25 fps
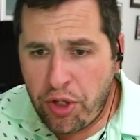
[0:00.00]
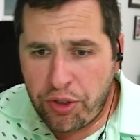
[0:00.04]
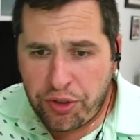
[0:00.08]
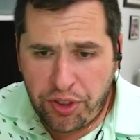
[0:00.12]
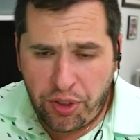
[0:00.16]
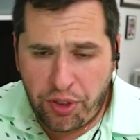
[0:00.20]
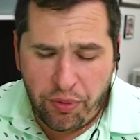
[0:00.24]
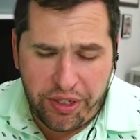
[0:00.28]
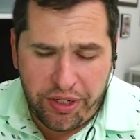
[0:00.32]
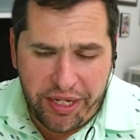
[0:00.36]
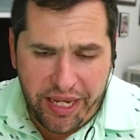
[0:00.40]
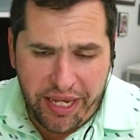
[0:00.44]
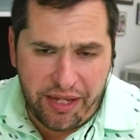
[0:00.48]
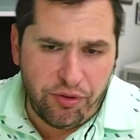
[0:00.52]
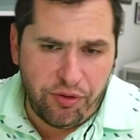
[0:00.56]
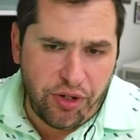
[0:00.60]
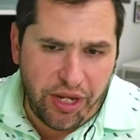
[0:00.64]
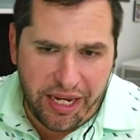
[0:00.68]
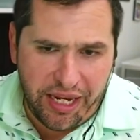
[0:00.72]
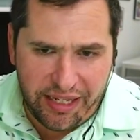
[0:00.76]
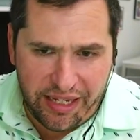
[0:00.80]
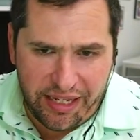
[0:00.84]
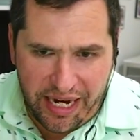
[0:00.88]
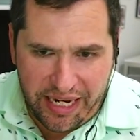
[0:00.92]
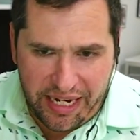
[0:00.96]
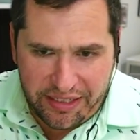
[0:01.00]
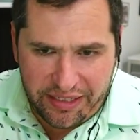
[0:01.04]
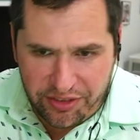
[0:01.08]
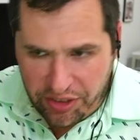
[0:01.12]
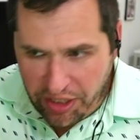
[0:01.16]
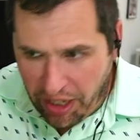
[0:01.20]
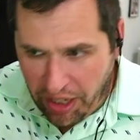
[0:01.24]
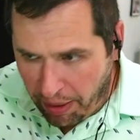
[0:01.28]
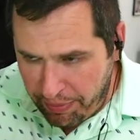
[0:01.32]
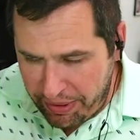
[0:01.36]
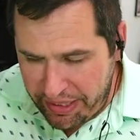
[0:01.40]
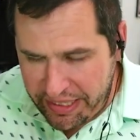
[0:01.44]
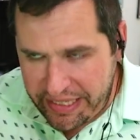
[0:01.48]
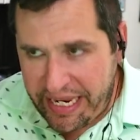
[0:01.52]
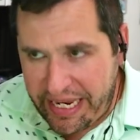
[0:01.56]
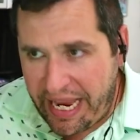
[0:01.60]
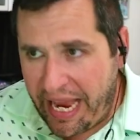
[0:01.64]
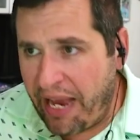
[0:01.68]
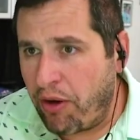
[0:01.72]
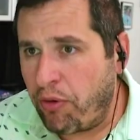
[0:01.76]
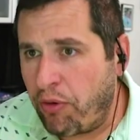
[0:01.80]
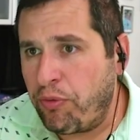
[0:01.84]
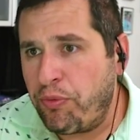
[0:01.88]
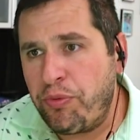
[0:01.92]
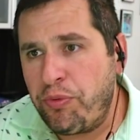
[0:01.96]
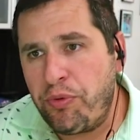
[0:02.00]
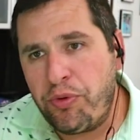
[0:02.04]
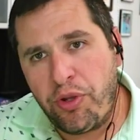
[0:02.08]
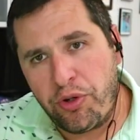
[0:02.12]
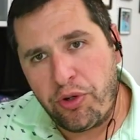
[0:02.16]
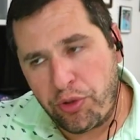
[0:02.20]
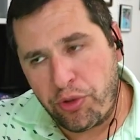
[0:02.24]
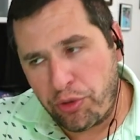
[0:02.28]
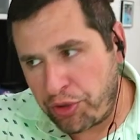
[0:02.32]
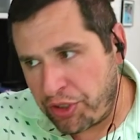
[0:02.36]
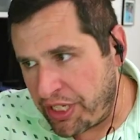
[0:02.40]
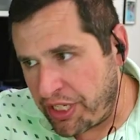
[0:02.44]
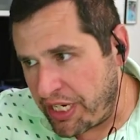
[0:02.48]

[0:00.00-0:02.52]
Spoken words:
So again, it's coming down. You're